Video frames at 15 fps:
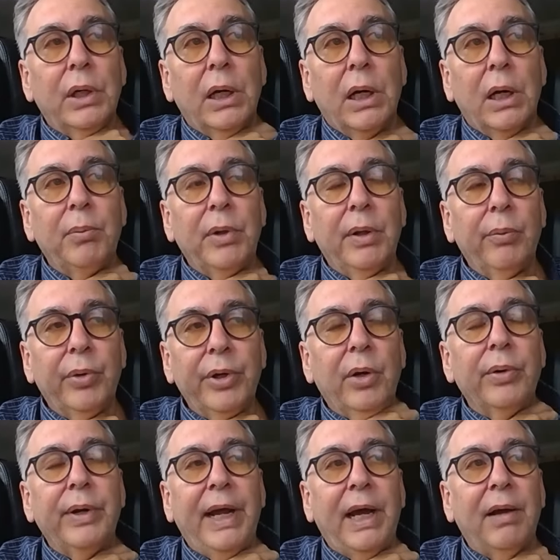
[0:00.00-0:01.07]
um, we
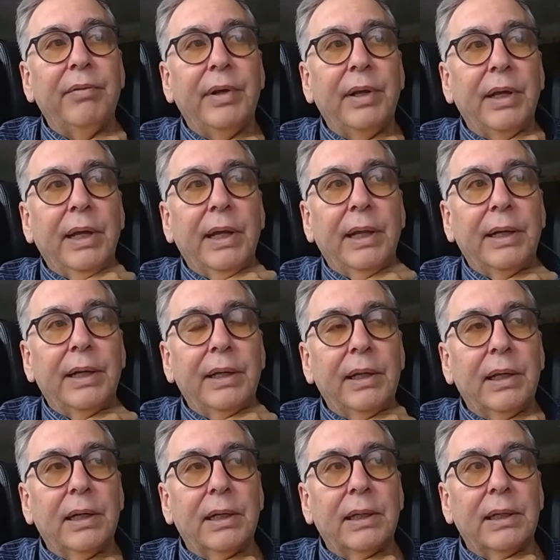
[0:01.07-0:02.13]
don't have a,
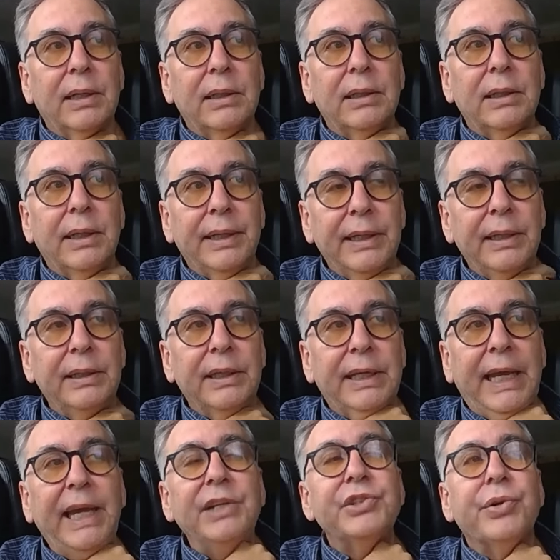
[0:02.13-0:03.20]
uh, an
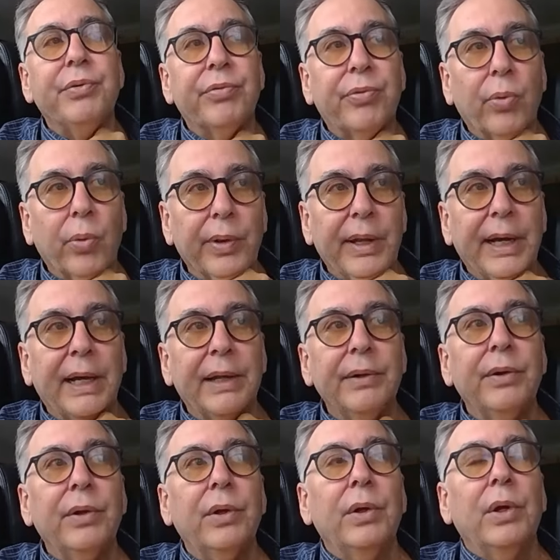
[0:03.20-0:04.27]
indication for that.